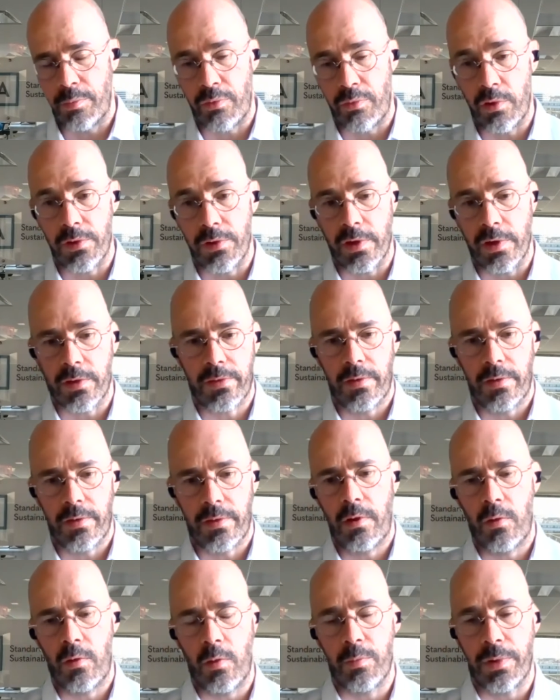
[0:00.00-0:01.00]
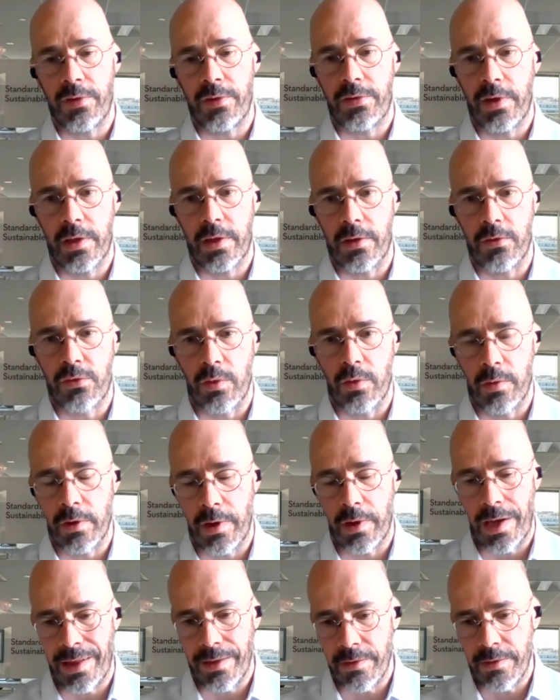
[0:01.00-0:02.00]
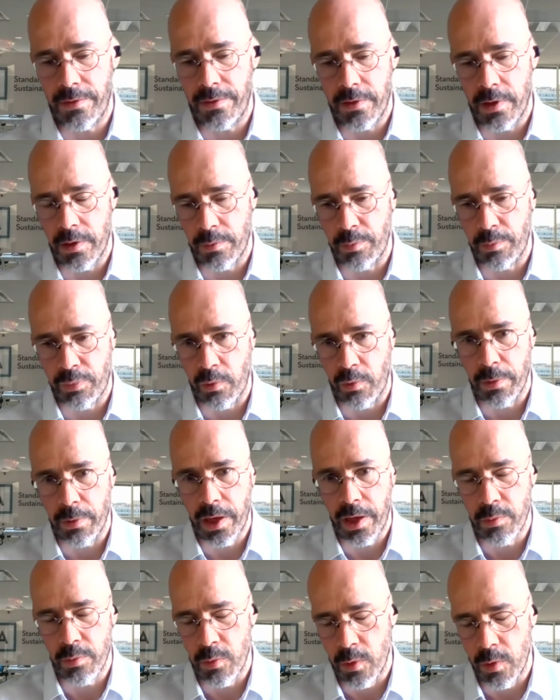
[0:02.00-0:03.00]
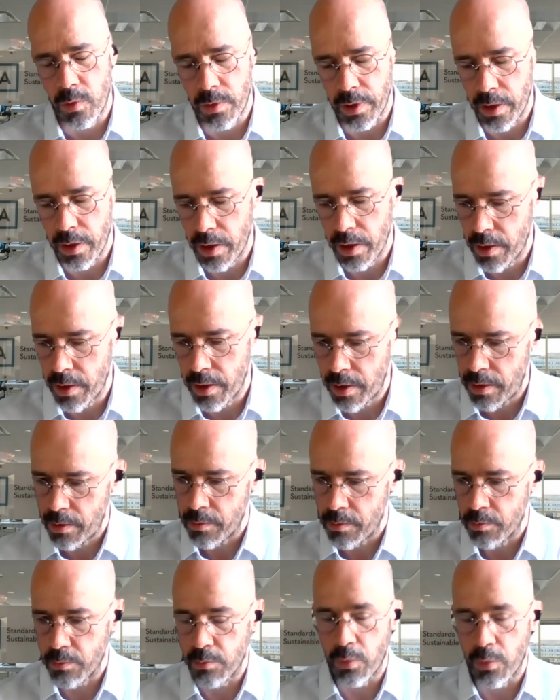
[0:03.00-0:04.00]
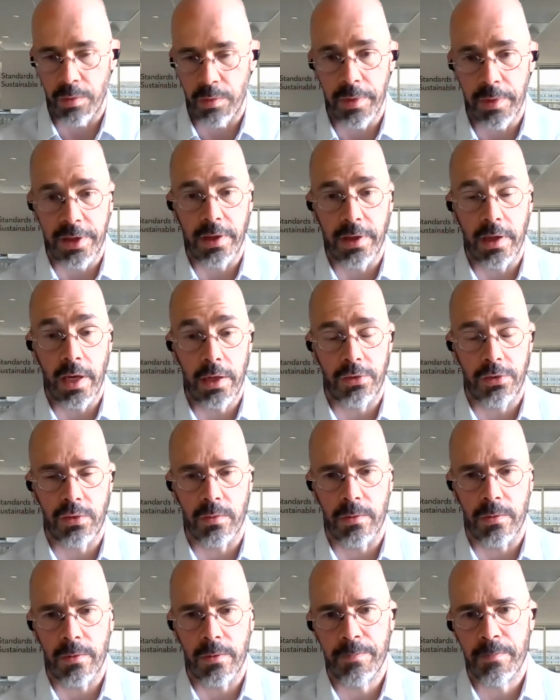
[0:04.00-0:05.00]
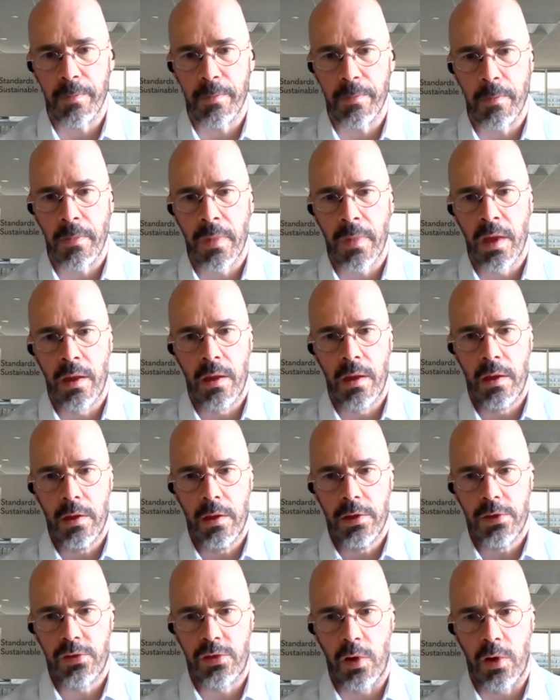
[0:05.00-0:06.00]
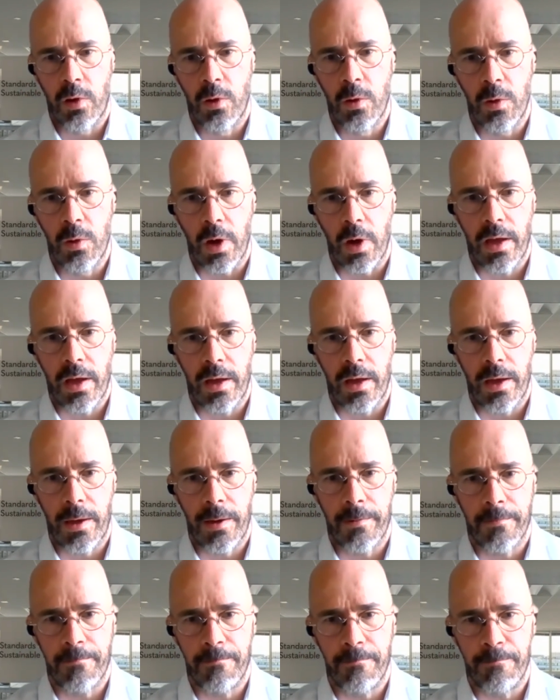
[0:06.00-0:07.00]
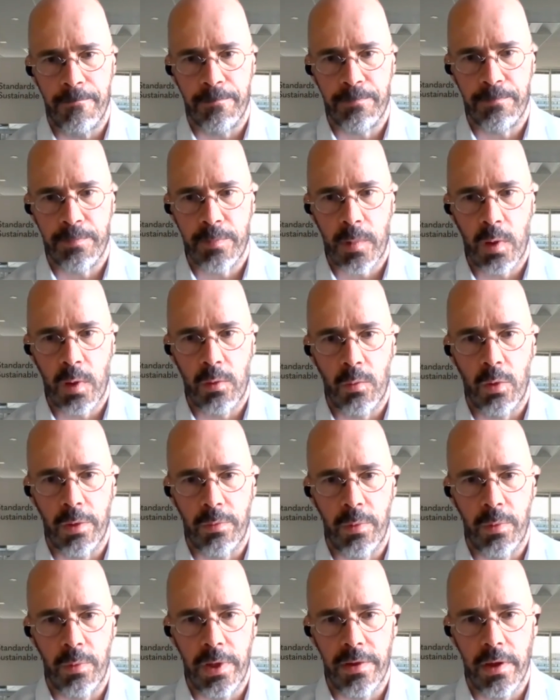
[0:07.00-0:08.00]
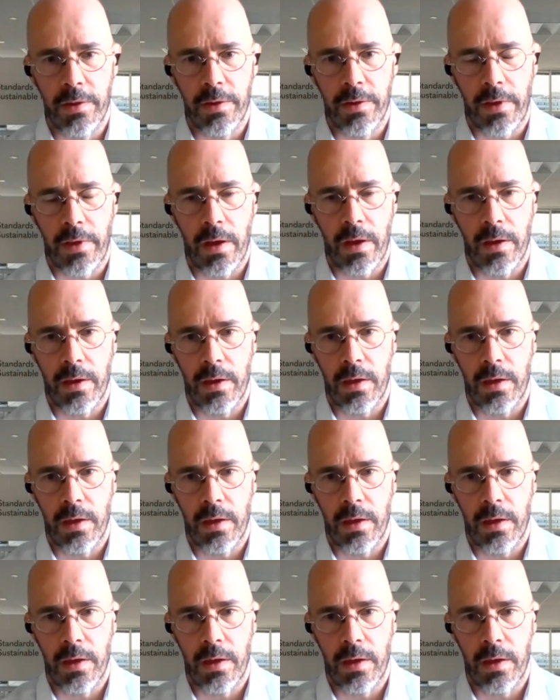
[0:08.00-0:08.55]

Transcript: projects compensate each other, and in the end provide more mitigation. So what we did